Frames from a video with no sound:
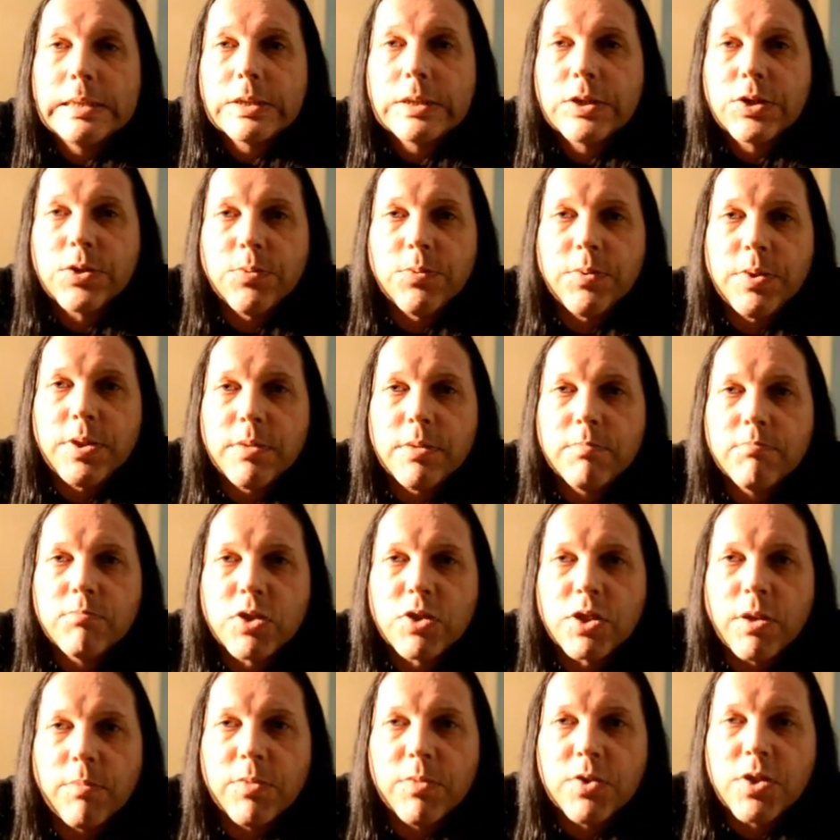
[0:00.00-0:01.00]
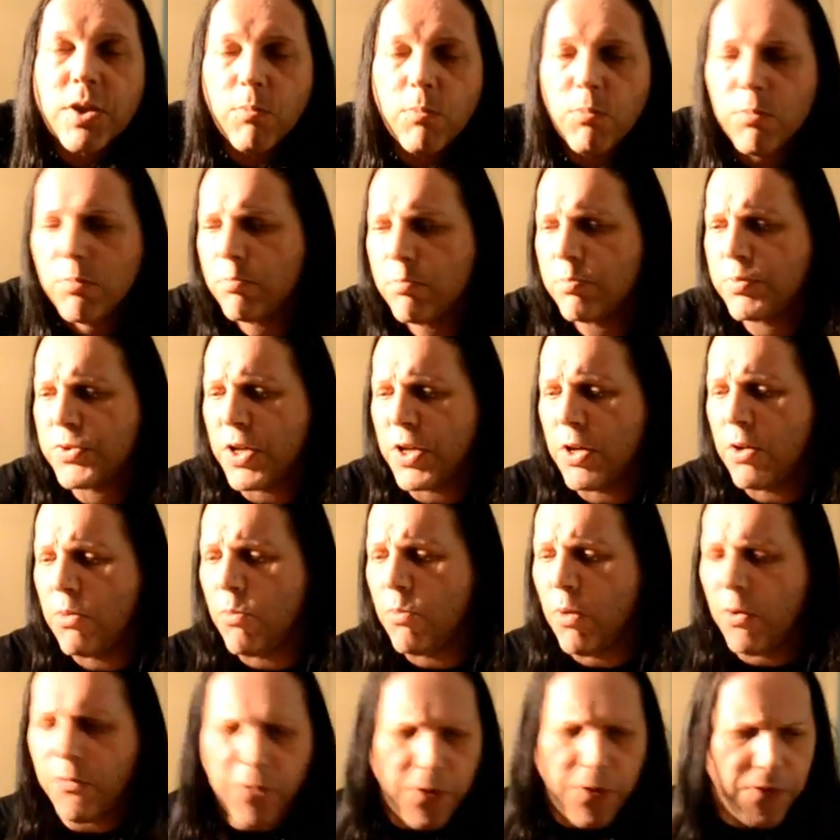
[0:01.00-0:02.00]
should we sum this up? So
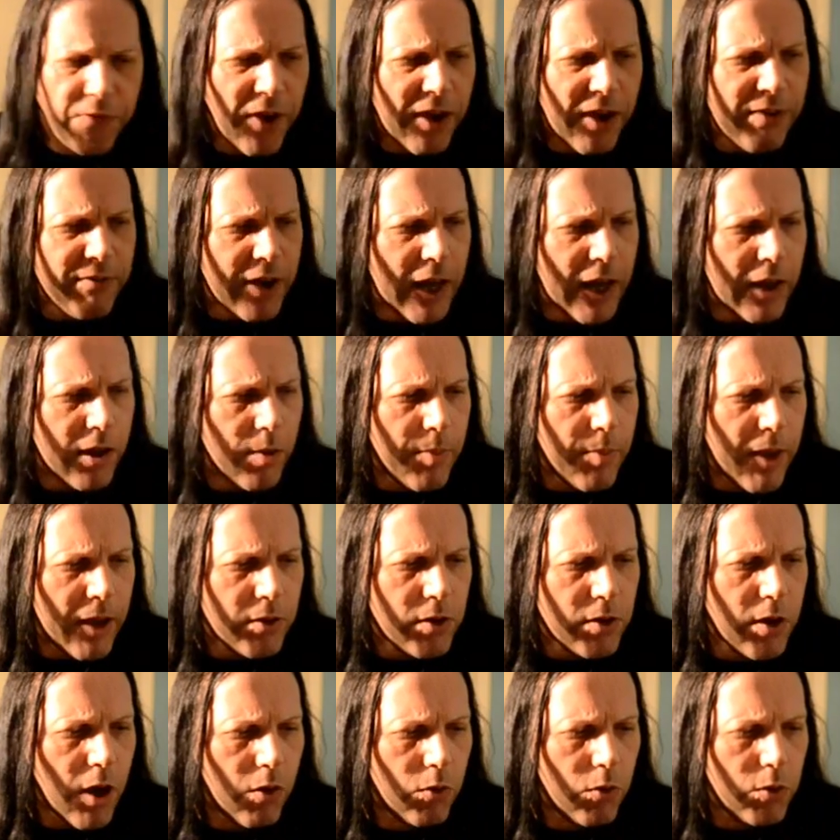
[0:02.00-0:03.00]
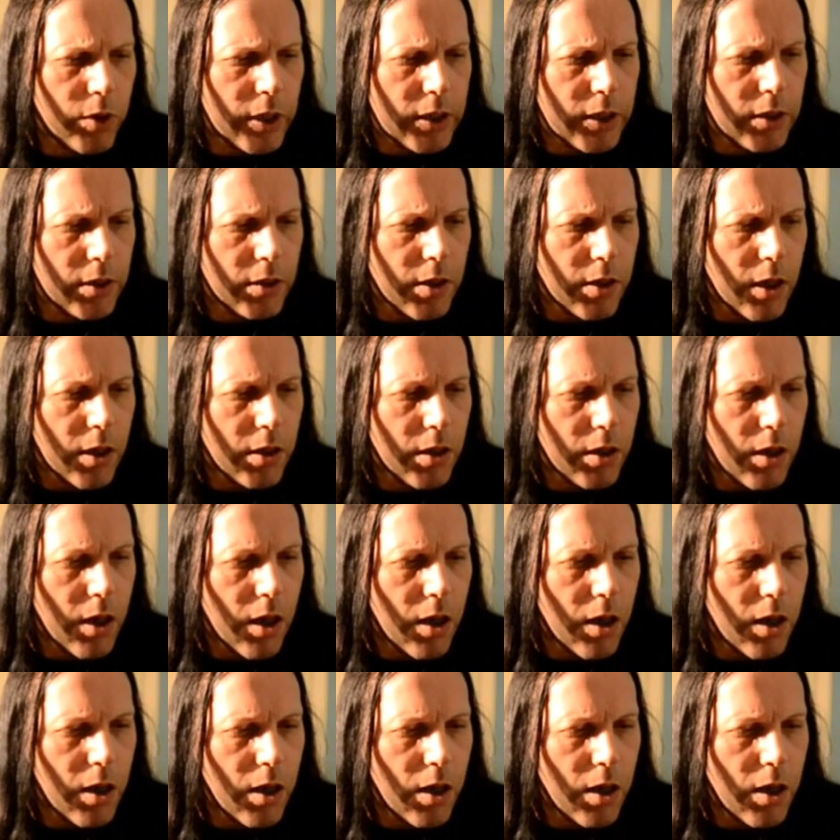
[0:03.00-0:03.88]
what have we found out about Caol Ila then?